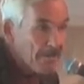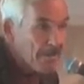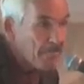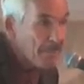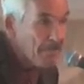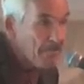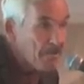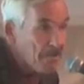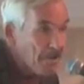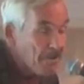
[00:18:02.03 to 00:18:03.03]
to the
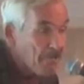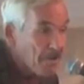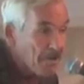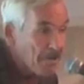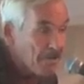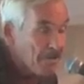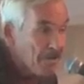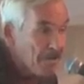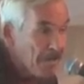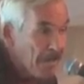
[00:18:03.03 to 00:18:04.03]
people of
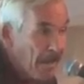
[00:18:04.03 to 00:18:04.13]
Ireland,